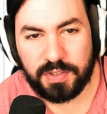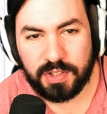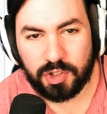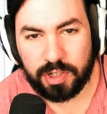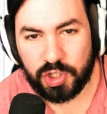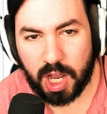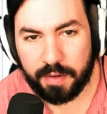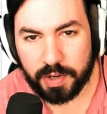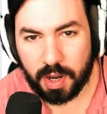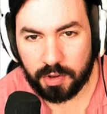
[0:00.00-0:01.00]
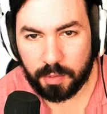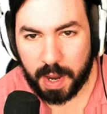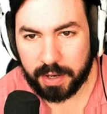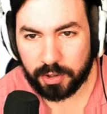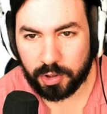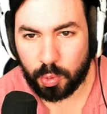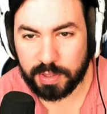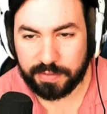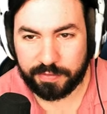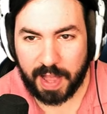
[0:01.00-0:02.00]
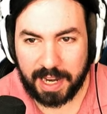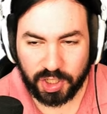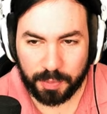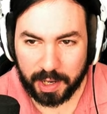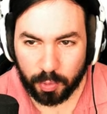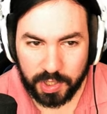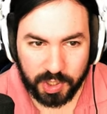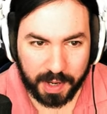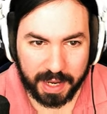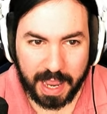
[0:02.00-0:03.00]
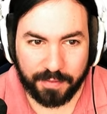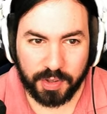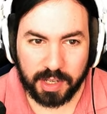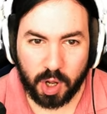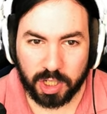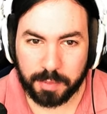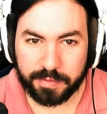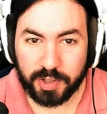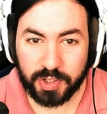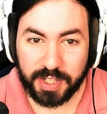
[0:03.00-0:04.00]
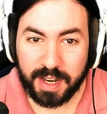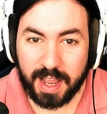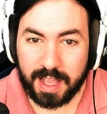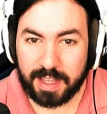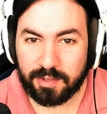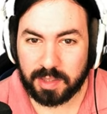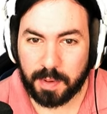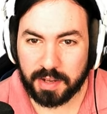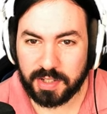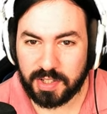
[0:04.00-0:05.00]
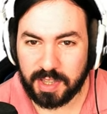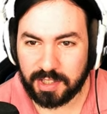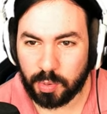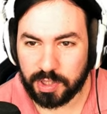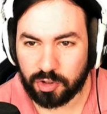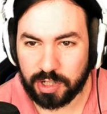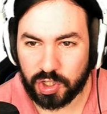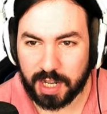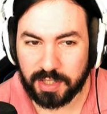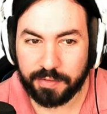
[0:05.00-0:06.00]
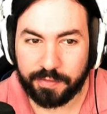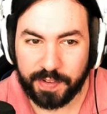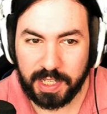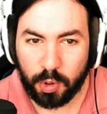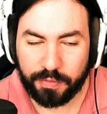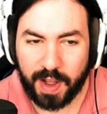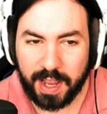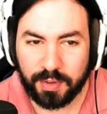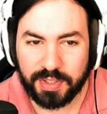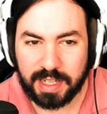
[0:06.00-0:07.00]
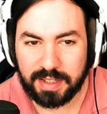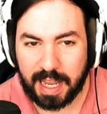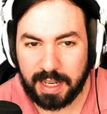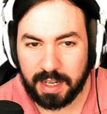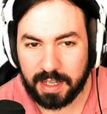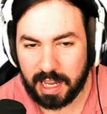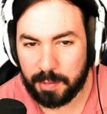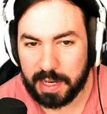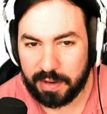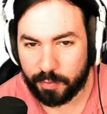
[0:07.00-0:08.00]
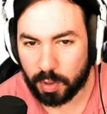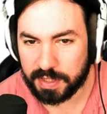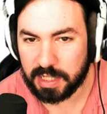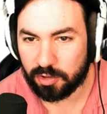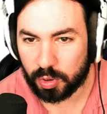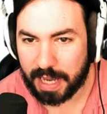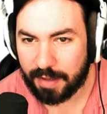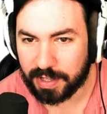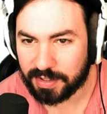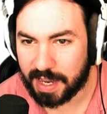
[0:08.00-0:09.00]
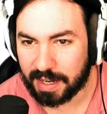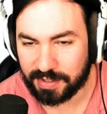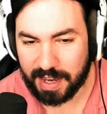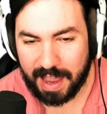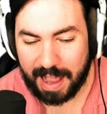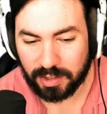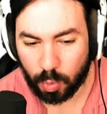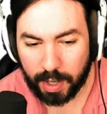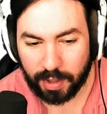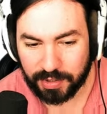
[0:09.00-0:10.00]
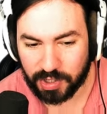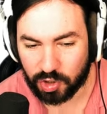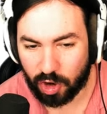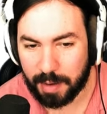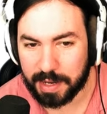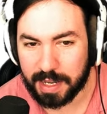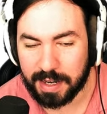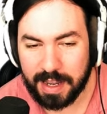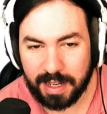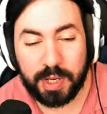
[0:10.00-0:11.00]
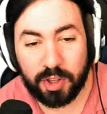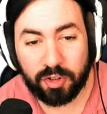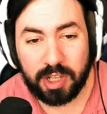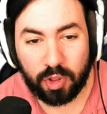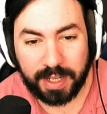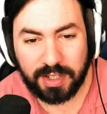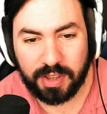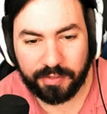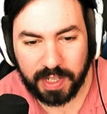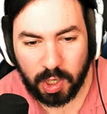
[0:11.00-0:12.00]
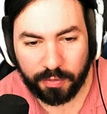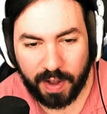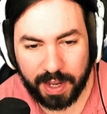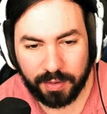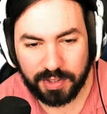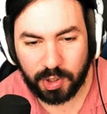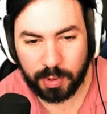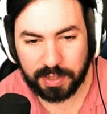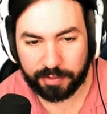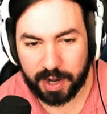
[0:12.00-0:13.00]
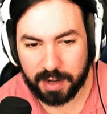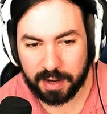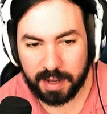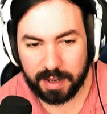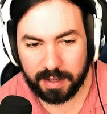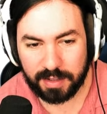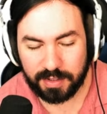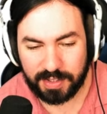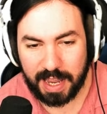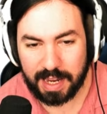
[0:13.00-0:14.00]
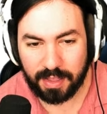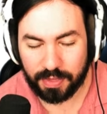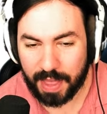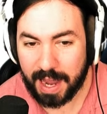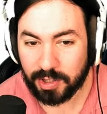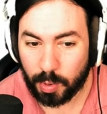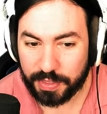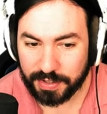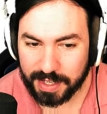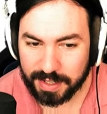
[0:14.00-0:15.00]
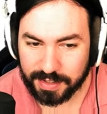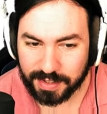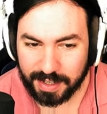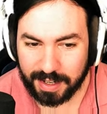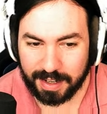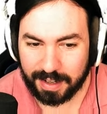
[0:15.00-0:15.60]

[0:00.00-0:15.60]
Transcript: And this is a screenshot of another minor who was flashed by Weegeepie after they called him a virgin. He responded to this with screenshots of video files containing him and a fourteen year old having sex, as well as describing it. So he literally linked the video files to his friend, saying that is what this is.